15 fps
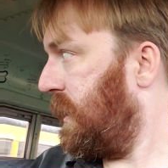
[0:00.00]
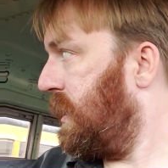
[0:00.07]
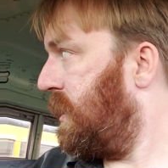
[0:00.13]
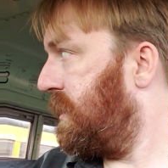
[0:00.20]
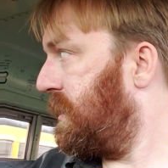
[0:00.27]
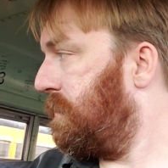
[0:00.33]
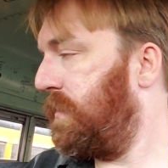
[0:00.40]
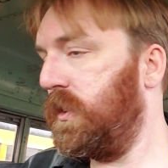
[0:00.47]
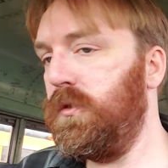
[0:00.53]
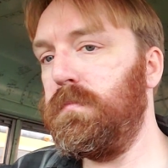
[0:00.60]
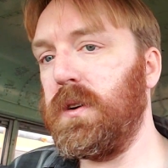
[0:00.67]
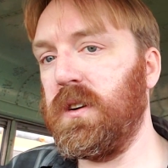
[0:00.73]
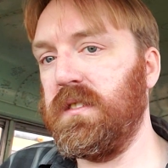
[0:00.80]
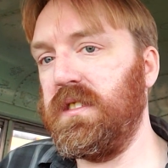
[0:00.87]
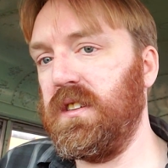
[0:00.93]
On the
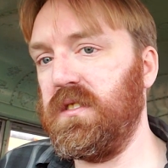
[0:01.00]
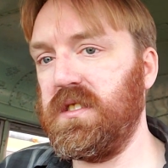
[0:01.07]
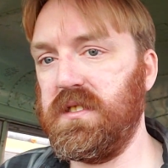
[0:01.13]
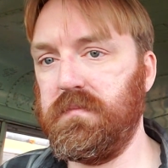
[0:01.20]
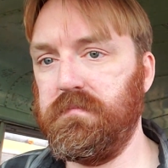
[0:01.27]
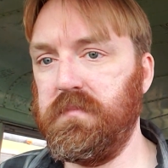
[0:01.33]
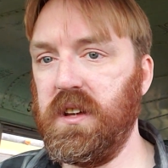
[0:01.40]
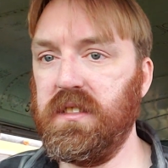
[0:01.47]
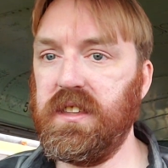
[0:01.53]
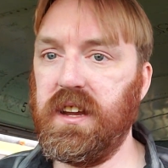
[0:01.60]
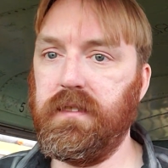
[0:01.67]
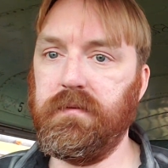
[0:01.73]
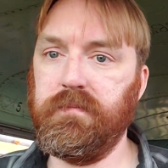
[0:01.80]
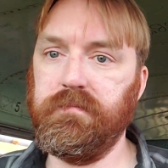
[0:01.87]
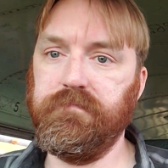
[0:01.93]
Bluebird, there's
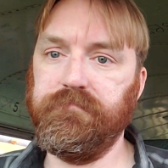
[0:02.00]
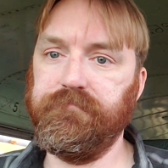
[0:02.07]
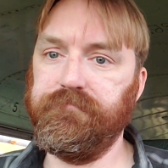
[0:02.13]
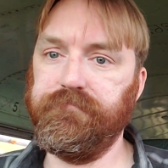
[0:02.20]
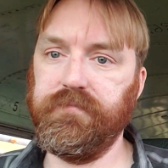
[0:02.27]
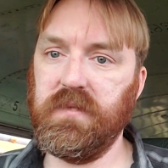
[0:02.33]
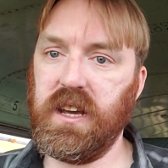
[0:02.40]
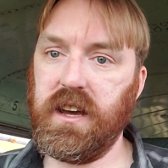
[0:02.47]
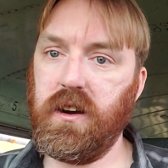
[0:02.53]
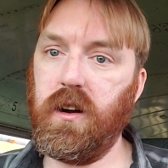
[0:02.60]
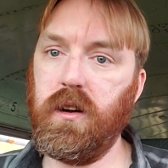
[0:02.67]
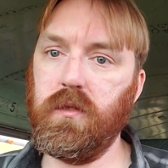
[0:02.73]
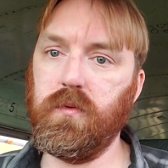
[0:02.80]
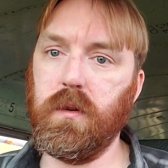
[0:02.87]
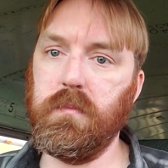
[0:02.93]
nothing at
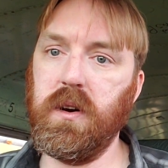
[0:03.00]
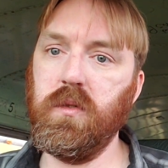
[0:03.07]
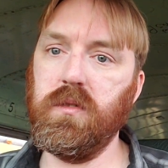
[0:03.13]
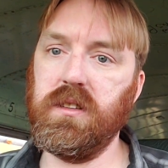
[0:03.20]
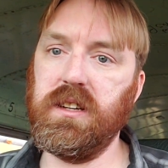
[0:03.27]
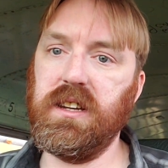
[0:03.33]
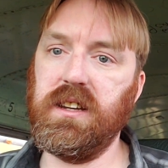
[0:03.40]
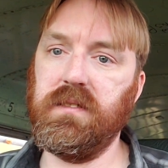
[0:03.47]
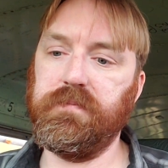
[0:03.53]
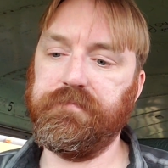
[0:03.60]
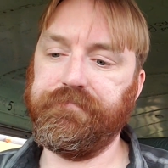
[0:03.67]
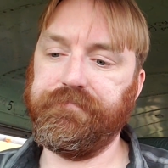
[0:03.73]
all remotely,